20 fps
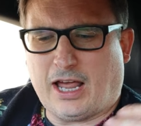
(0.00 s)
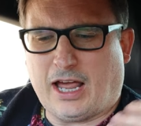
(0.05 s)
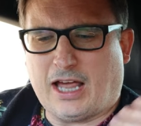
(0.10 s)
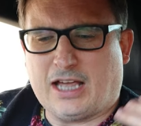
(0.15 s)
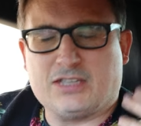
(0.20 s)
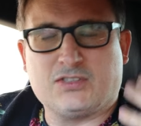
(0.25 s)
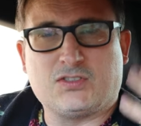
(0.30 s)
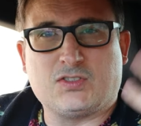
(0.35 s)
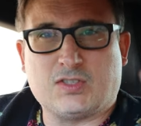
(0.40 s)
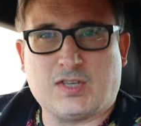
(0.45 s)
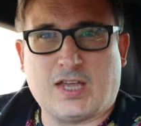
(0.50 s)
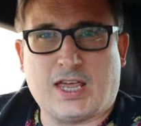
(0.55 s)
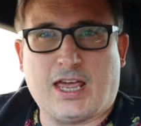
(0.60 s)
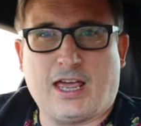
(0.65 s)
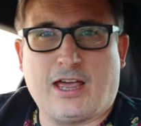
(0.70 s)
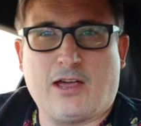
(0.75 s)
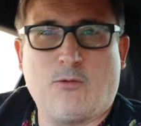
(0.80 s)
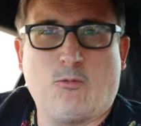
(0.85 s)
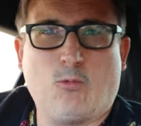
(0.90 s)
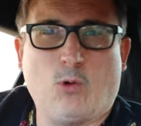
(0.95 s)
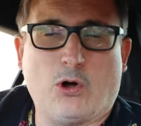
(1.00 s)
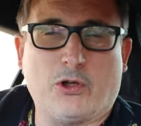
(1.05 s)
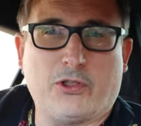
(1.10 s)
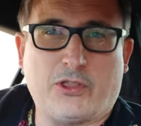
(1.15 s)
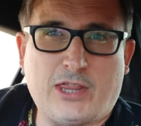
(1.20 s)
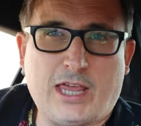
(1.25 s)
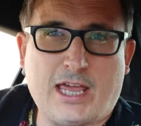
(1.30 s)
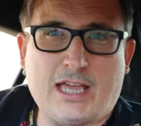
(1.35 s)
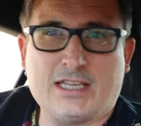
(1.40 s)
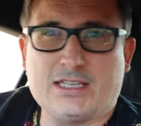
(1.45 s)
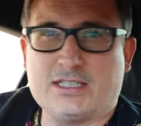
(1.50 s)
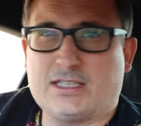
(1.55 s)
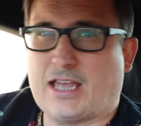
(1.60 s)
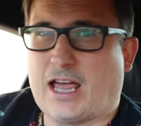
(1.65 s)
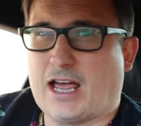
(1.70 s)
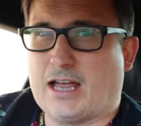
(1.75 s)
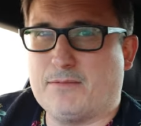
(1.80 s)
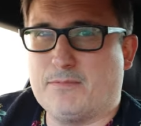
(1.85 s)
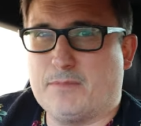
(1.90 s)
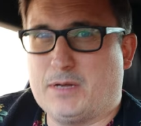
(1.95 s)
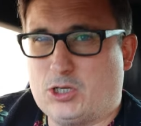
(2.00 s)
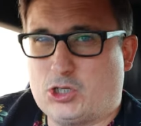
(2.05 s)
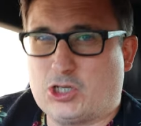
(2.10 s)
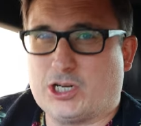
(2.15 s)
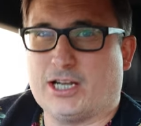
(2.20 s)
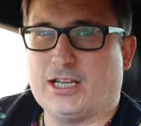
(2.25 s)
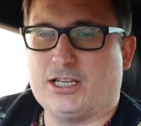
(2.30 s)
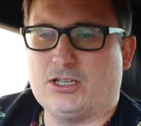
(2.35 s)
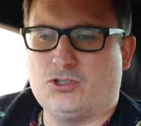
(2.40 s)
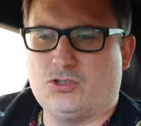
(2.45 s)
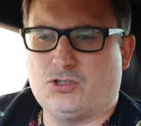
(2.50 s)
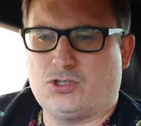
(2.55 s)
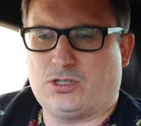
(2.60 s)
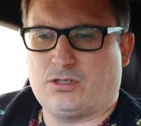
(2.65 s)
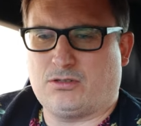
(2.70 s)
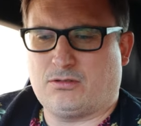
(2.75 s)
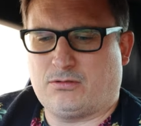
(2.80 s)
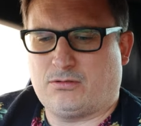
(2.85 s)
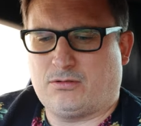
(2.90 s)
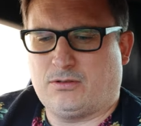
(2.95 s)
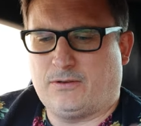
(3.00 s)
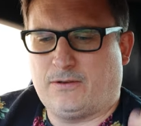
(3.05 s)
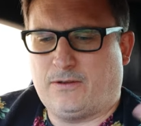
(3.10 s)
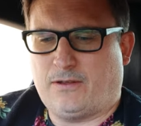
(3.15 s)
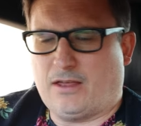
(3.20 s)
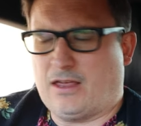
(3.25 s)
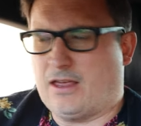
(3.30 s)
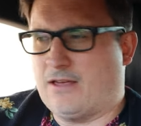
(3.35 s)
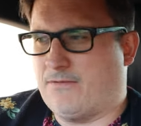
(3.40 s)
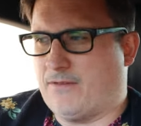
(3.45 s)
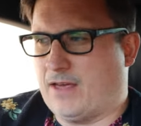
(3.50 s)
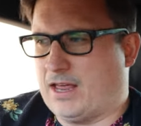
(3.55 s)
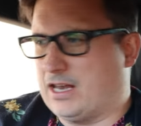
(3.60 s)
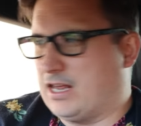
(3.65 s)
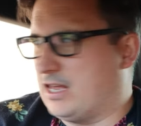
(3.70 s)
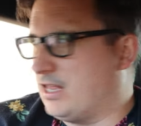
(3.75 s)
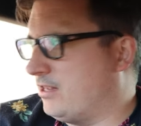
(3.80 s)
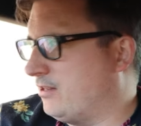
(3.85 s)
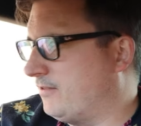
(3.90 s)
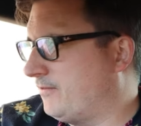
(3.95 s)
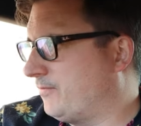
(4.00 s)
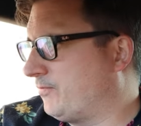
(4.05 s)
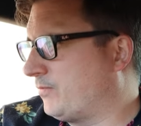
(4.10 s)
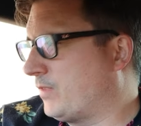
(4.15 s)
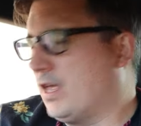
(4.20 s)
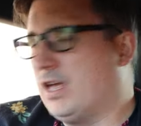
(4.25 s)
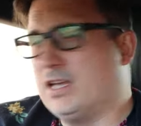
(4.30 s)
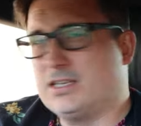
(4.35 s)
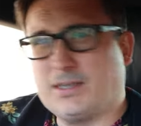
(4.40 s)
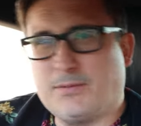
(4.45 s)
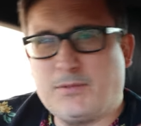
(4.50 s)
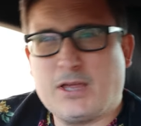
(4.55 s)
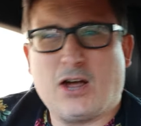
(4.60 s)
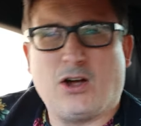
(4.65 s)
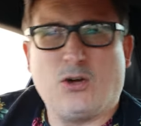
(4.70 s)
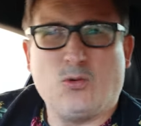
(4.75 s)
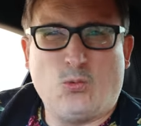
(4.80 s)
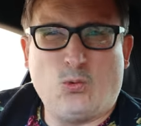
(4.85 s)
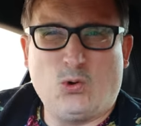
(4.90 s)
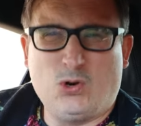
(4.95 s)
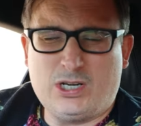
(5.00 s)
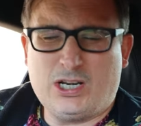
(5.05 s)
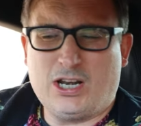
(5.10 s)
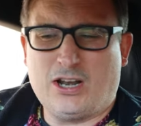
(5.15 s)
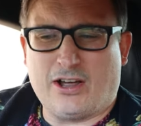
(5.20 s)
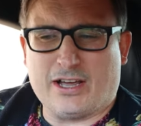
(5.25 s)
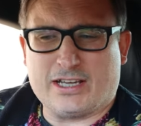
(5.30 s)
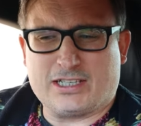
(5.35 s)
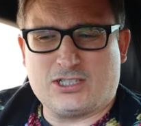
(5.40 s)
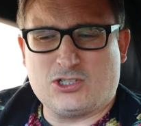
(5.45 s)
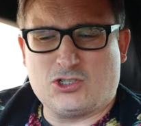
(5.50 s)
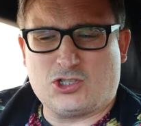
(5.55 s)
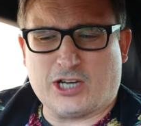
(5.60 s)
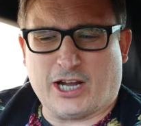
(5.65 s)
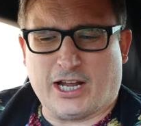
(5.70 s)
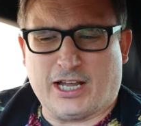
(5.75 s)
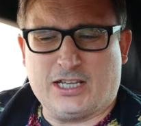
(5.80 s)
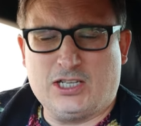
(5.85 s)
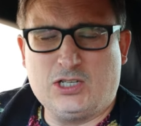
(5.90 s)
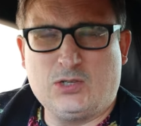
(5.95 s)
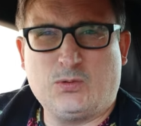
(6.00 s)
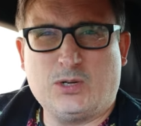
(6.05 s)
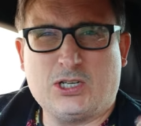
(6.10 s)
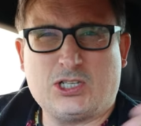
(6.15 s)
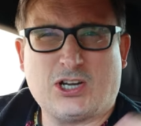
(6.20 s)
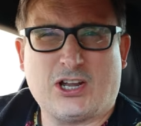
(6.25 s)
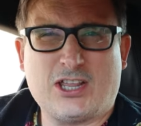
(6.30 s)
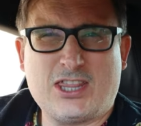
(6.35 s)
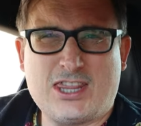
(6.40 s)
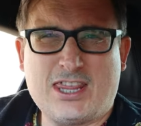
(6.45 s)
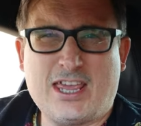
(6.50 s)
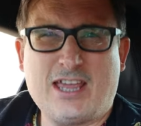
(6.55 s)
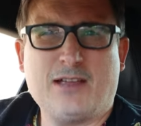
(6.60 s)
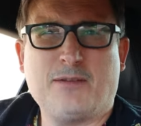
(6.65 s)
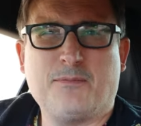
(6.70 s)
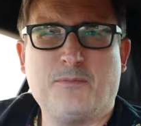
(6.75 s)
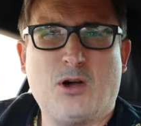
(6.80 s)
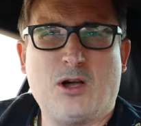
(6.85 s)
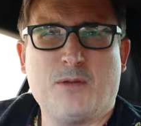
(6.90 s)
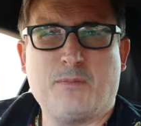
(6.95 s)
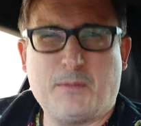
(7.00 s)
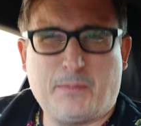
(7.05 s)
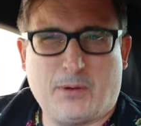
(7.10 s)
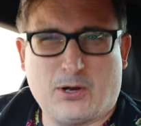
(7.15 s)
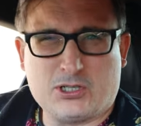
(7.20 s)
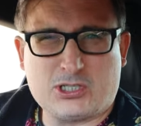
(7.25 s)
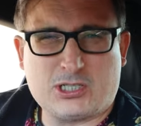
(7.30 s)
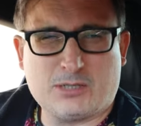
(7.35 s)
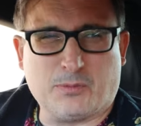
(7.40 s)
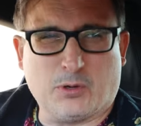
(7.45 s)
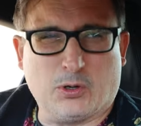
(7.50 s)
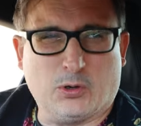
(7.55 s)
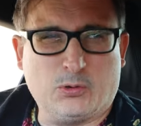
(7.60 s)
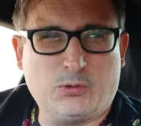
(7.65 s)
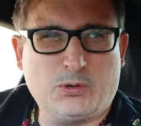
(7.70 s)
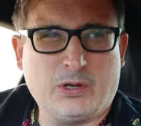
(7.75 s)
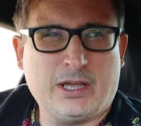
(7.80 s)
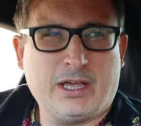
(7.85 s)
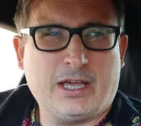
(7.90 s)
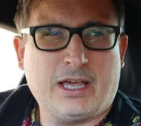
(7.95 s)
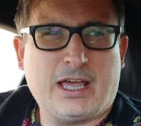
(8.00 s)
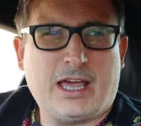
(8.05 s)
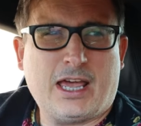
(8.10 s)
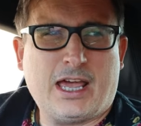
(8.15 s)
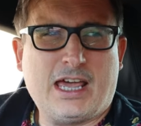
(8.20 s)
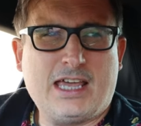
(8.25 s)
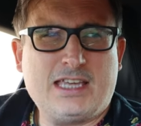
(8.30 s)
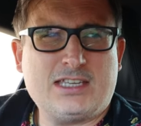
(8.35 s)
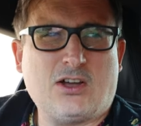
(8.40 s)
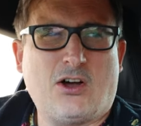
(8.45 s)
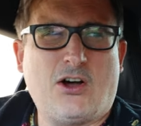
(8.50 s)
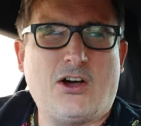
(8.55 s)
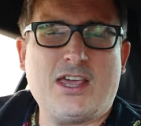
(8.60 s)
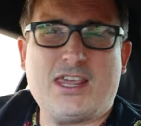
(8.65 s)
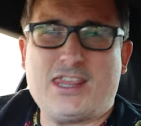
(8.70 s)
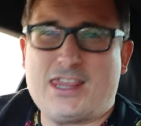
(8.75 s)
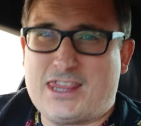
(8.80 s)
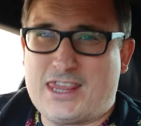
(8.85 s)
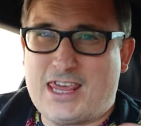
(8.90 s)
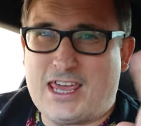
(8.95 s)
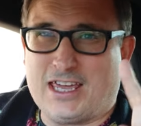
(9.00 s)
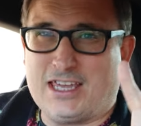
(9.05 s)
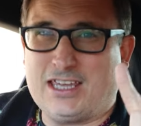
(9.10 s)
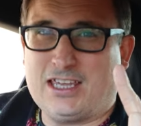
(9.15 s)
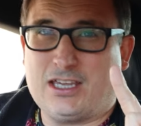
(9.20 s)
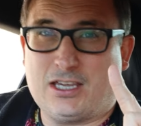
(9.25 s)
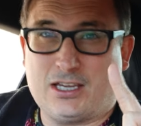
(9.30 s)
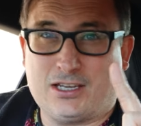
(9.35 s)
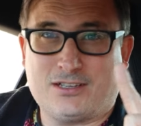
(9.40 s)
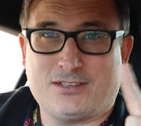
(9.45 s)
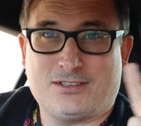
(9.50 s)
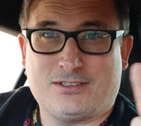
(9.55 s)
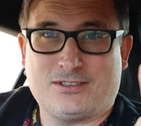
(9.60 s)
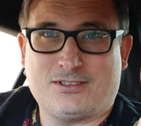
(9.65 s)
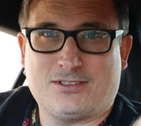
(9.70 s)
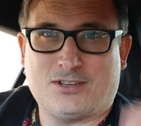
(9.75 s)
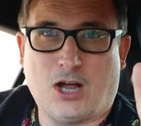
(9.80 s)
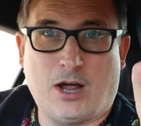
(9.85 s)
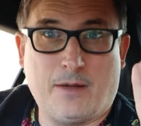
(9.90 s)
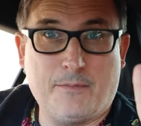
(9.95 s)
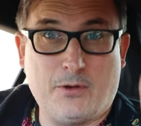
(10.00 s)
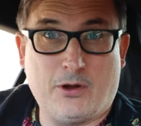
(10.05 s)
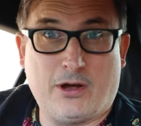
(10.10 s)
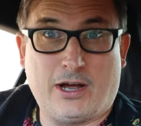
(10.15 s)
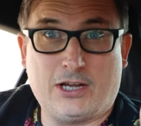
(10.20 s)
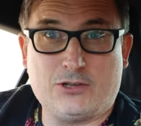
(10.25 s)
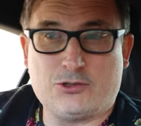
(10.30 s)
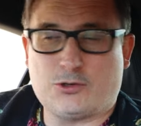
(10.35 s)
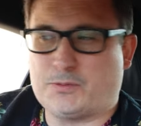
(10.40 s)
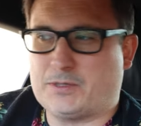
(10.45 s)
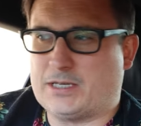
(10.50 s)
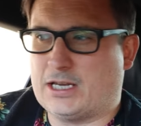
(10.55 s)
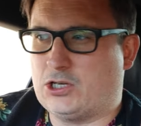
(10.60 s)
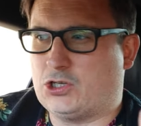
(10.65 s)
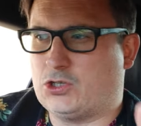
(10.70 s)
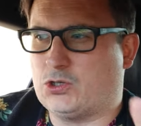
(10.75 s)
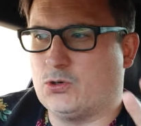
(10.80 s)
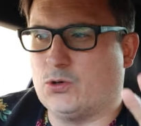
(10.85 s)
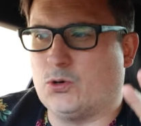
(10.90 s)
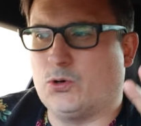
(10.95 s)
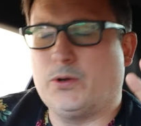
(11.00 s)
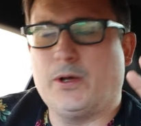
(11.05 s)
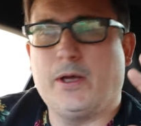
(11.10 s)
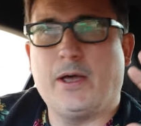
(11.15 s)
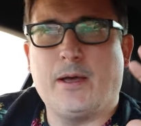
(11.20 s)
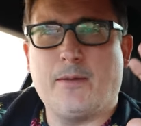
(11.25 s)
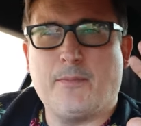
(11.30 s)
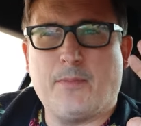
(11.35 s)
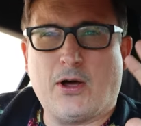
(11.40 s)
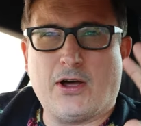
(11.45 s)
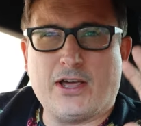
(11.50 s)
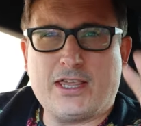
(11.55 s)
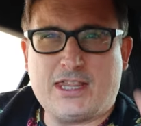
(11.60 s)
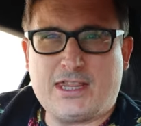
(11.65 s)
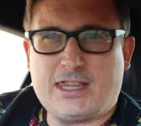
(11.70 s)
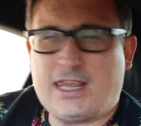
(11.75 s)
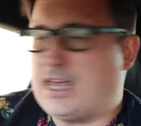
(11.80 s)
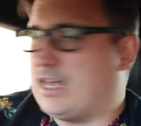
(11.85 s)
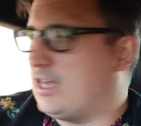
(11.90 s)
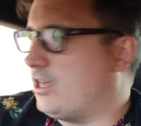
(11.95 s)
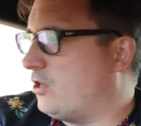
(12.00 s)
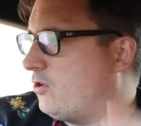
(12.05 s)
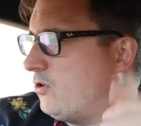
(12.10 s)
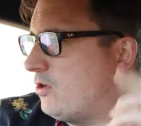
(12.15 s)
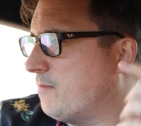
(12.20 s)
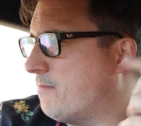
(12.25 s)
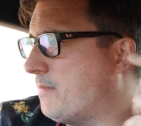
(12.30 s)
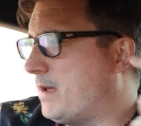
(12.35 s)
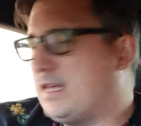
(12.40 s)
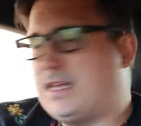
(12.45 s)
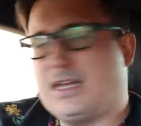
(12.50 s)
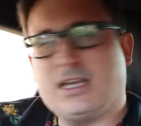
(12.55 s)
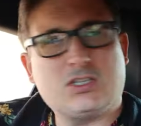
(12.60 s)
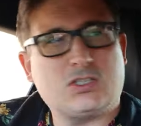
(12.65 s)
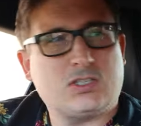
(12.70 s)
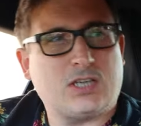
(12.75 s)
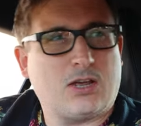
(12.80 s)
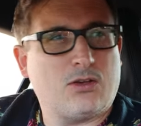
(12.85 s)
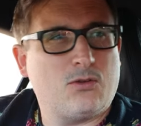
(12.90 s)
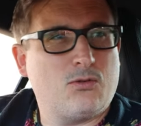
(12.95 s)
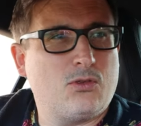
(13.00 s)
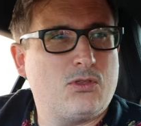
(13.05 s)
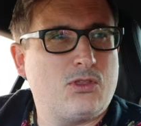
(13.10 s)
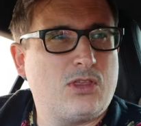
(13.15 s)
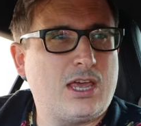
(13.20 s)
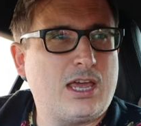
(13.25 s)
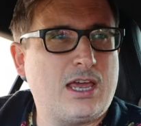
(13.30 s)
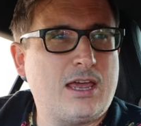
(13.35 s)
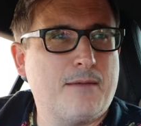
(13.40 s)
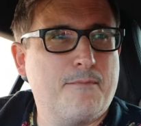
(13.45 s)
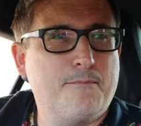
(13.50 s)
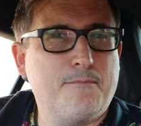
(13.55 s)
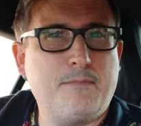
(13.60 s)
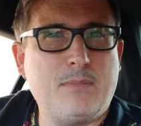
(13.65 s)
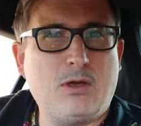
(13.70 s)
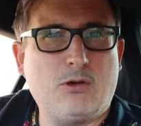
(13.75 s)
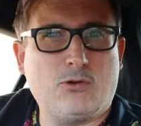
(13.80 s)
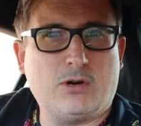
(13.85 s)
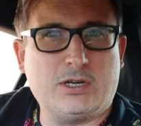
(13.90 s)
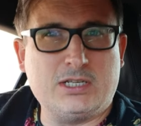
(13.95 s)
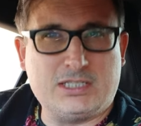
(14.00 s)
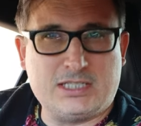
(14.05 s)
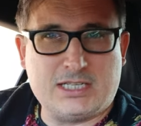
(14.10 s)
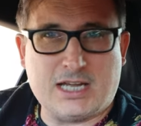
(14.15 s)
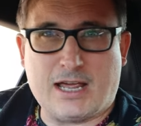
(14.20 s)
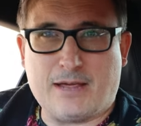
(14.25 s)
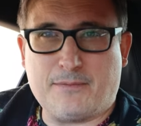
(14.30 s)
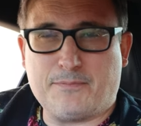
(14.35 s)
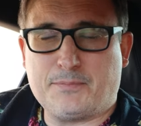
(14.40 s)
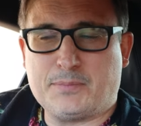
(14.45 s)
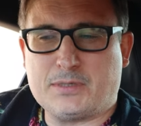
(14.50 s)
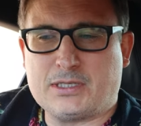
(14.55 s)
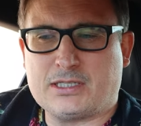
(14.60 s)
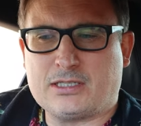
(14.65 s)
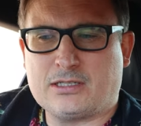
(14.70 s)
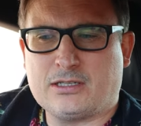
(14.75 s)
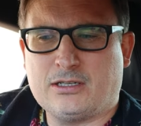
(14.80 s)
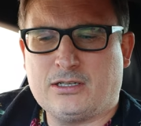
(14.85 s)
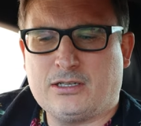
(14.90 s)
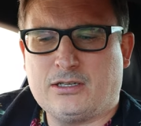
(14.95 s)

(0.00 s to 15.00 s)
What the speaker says: and seeing what things can be changed, if any. Something I would like to change, which I think might be possible, is I think, I'm not 100% sure, but I think you can make it so the mirror dips